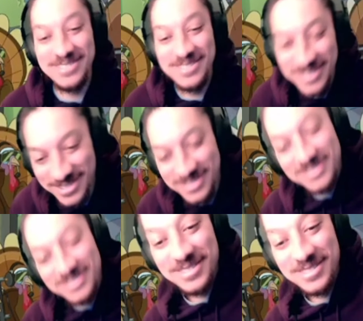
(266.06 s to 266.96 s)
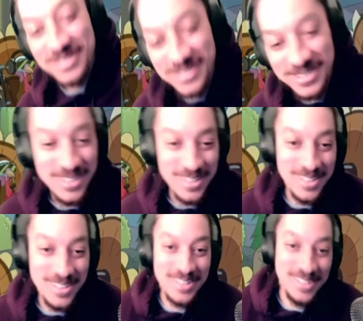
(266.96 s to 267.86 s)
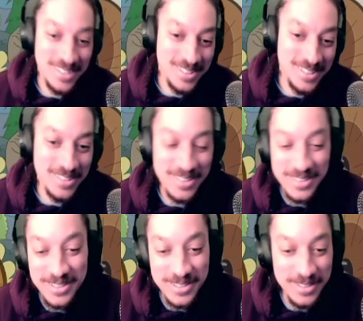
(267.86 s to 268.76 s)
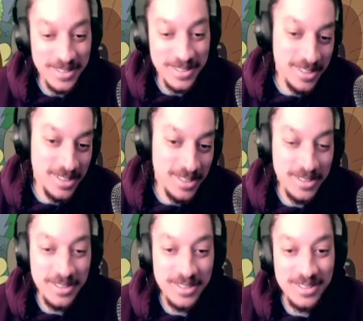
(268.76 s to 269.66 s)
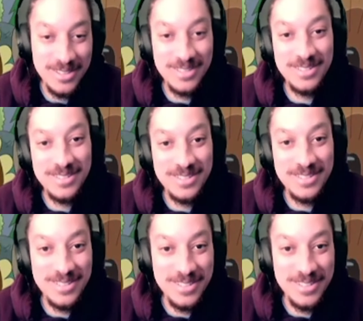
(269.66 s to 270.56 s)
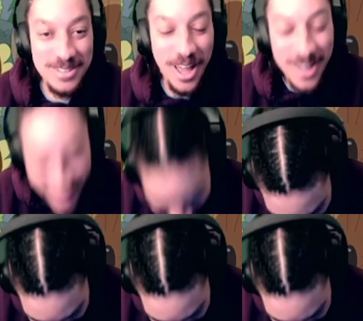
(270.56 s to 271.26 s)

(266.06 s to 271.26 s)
No words are spoken by the person on screen.